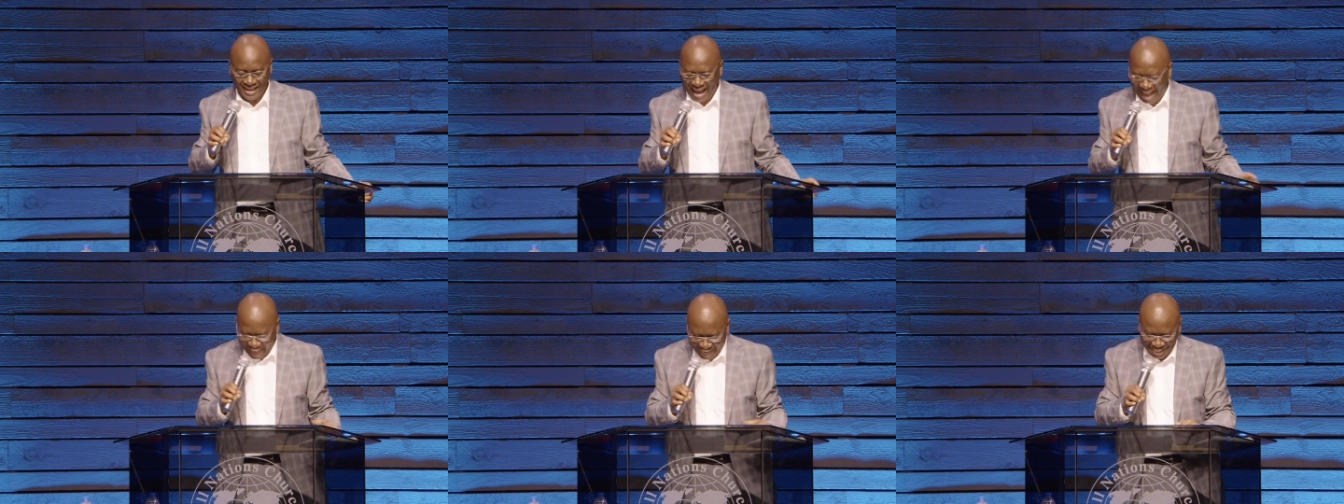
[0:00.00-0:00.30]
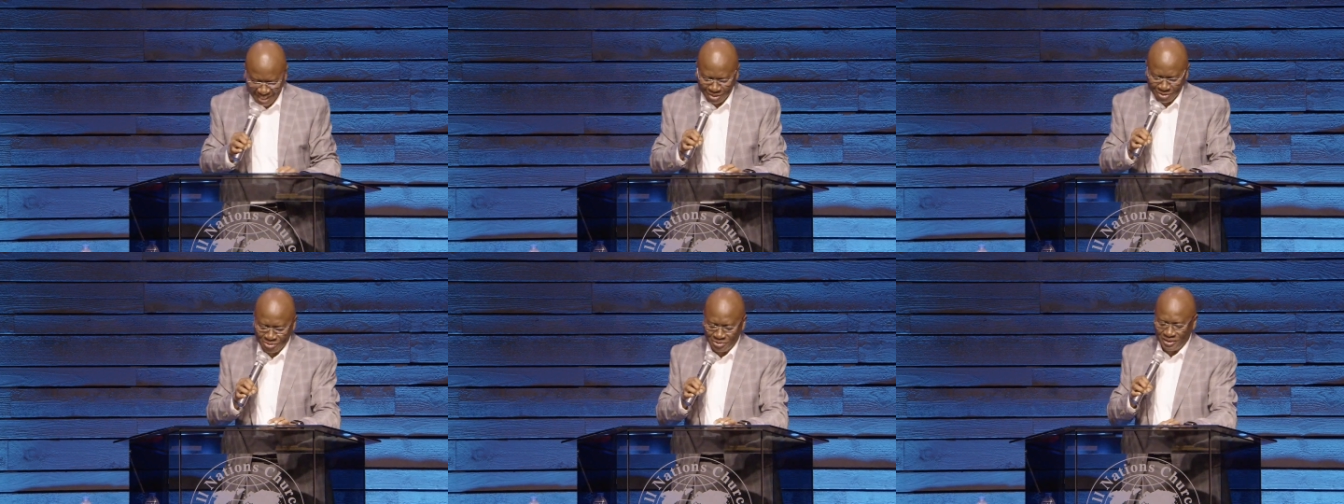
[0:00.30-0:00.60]

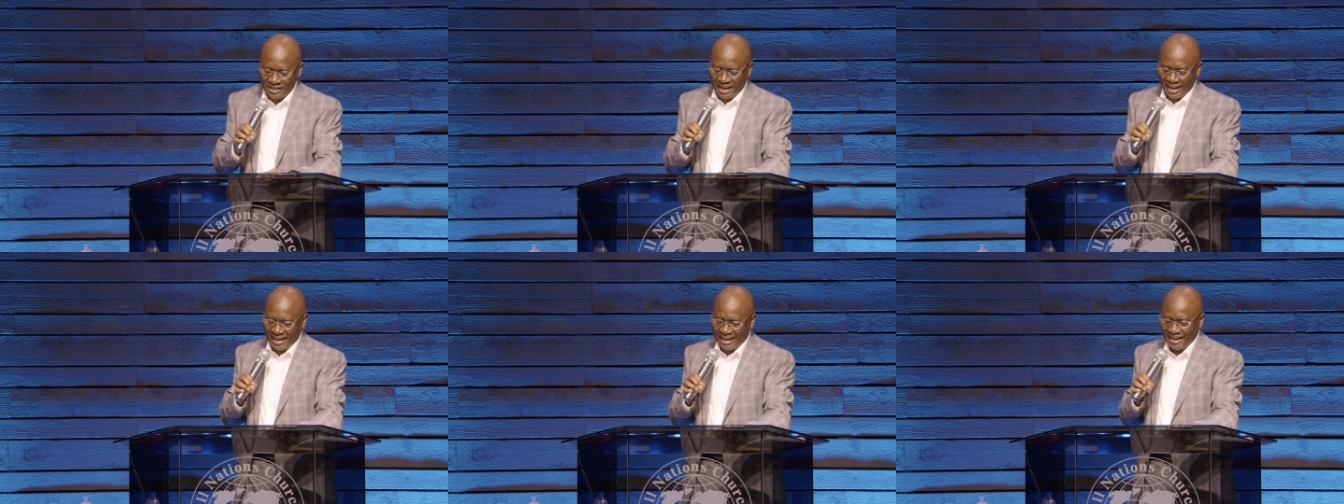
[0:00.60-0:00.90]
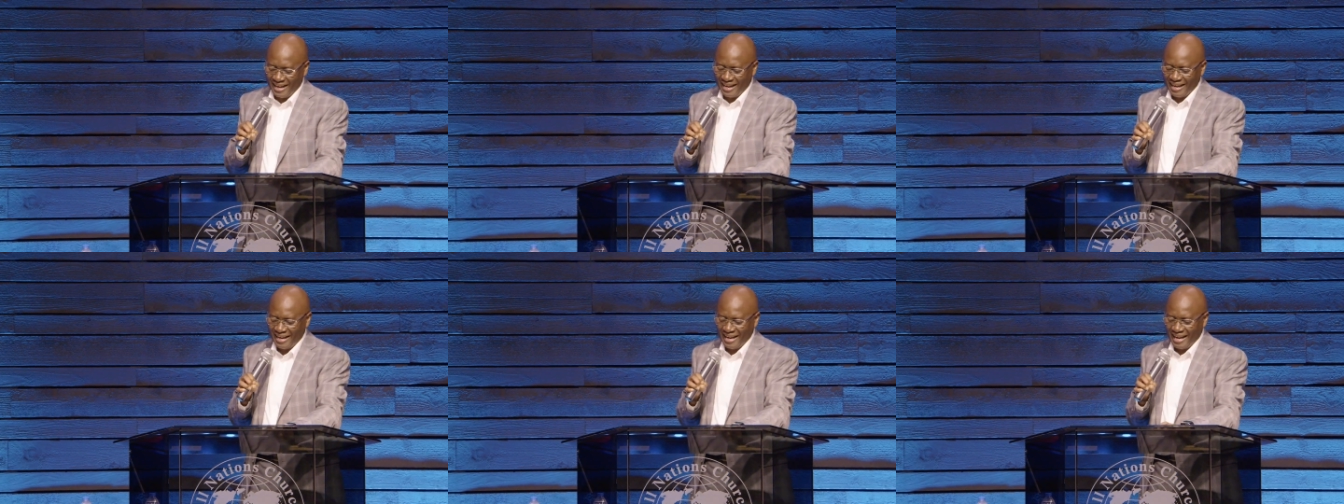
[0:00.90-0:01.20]
Hallelujah.
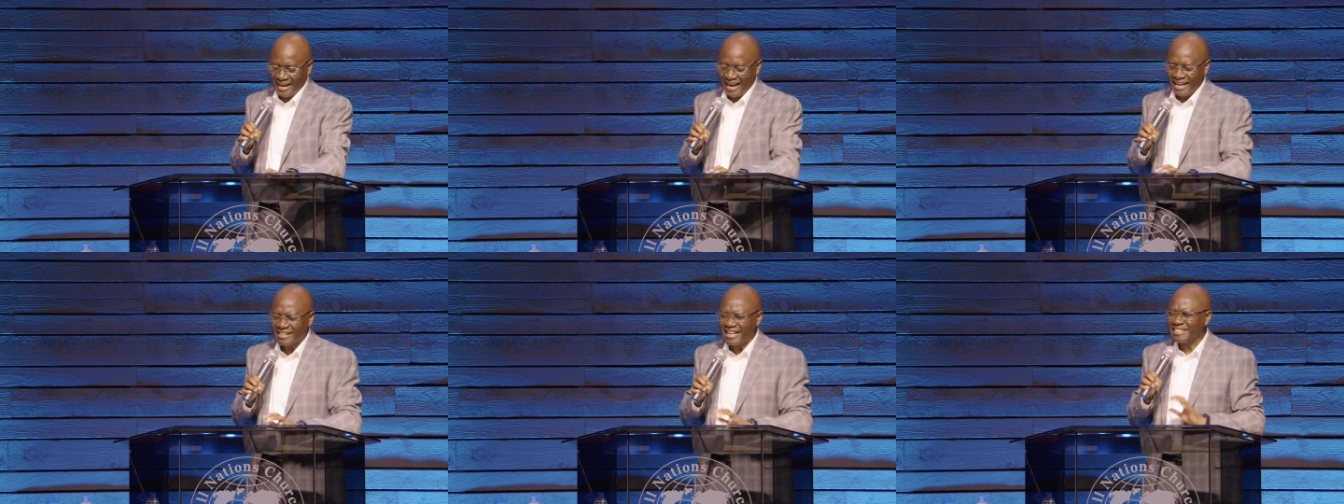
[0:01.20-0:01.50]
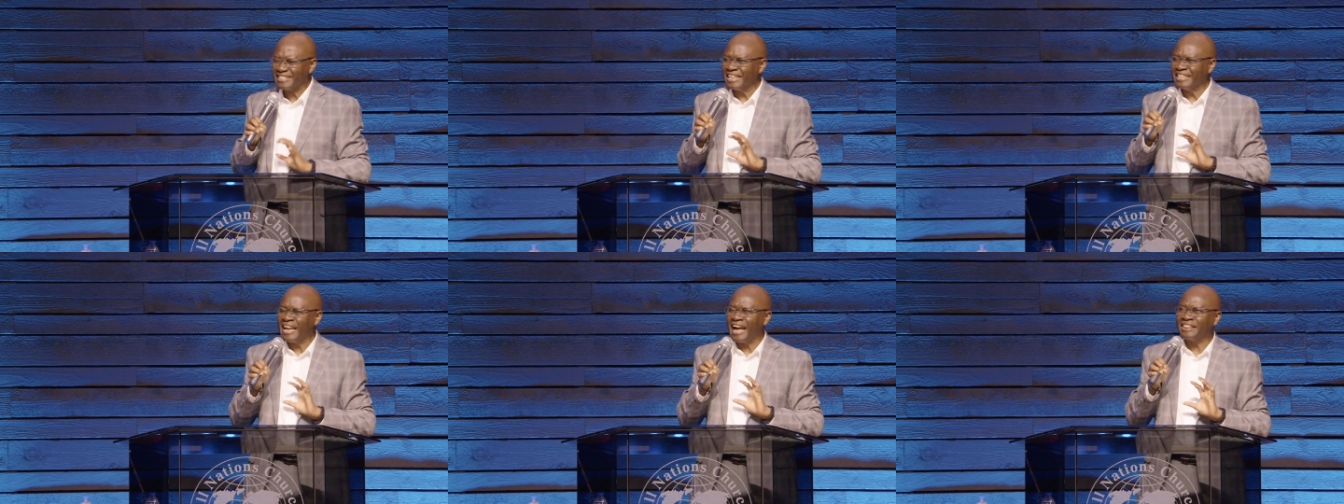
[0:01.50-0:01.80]

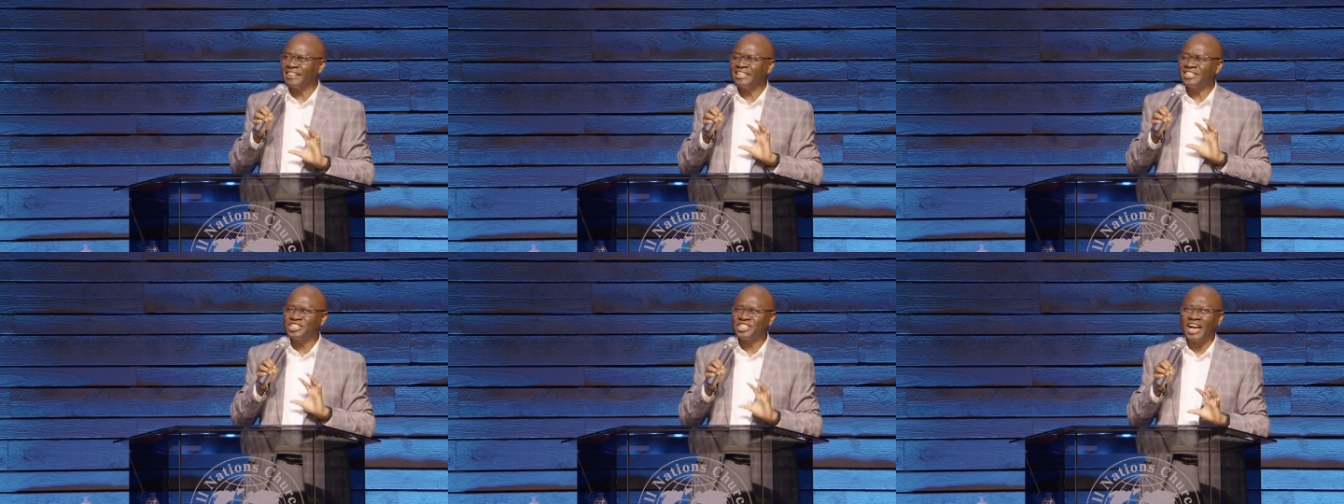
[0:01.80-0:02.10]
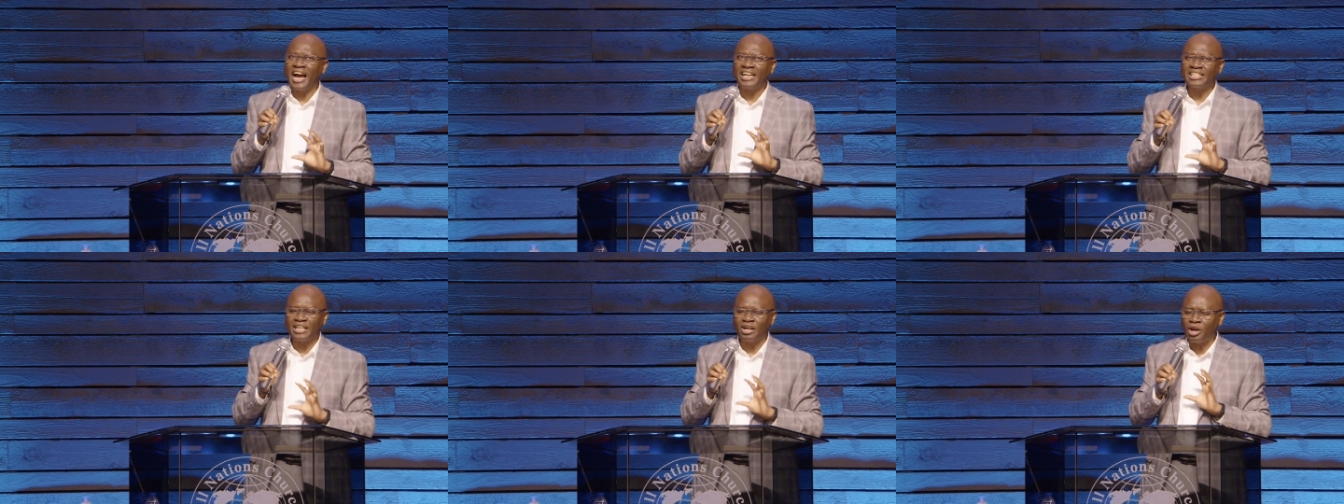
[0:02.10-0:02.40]
There's another judge.